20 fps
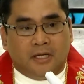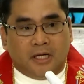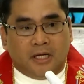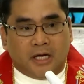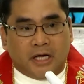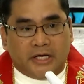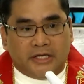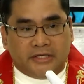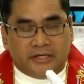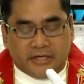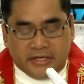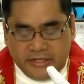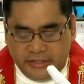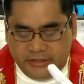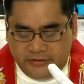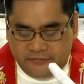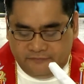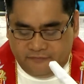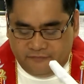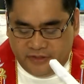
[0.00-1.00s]
I
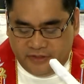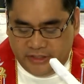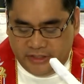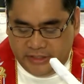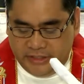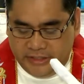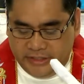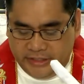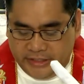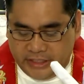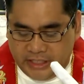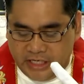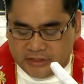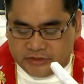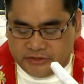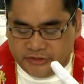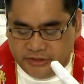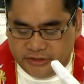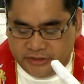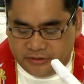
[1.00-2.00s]
have a
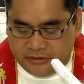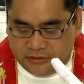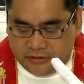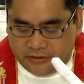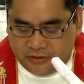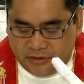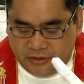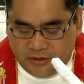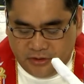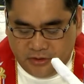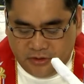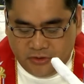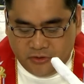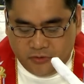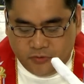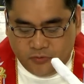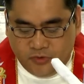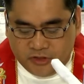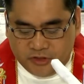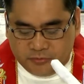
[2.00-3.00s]
cousin
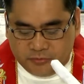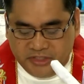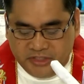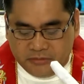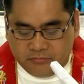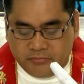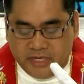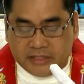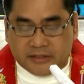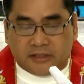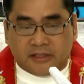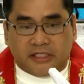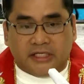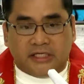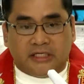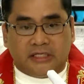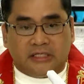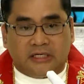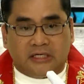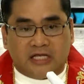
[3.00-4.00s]
who has been
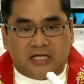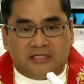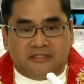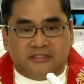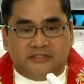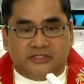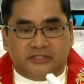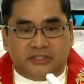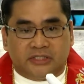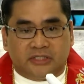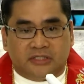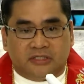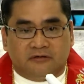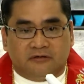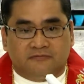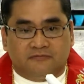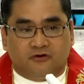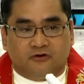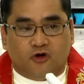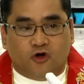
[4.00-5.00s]
battling cancer
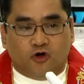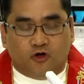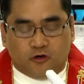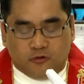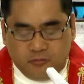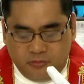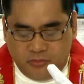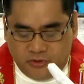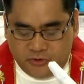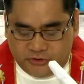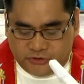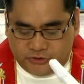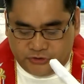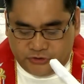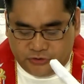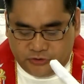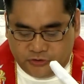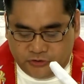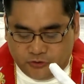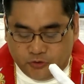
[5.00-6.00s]
for
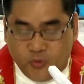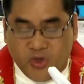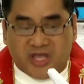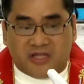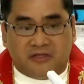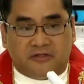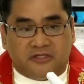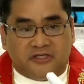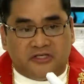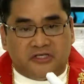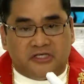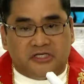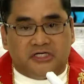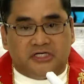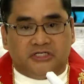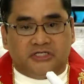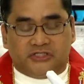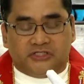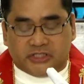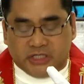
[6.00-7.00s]
almost 20
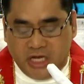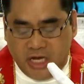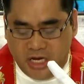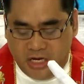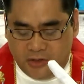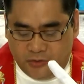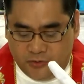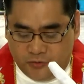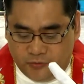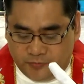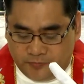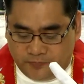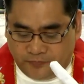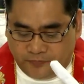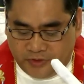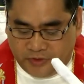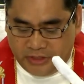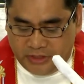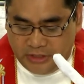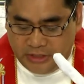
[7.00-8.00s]
years now.
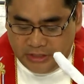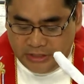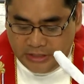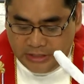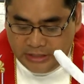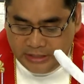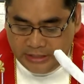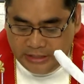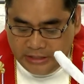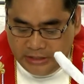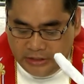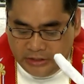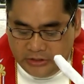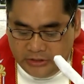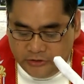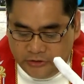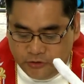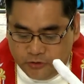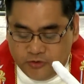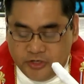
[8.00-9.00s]

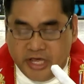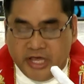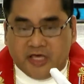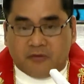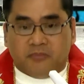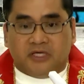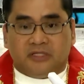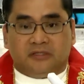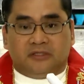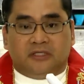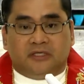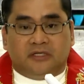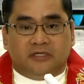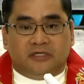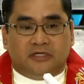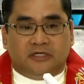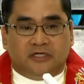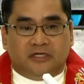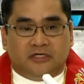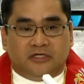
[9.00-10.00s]
You name
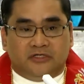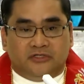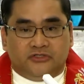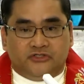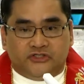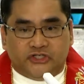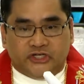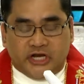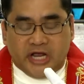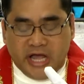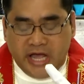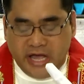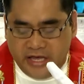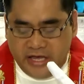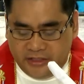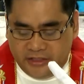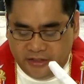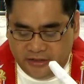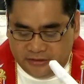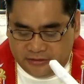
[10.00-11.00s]
it, she
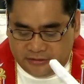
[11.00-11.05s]
had it,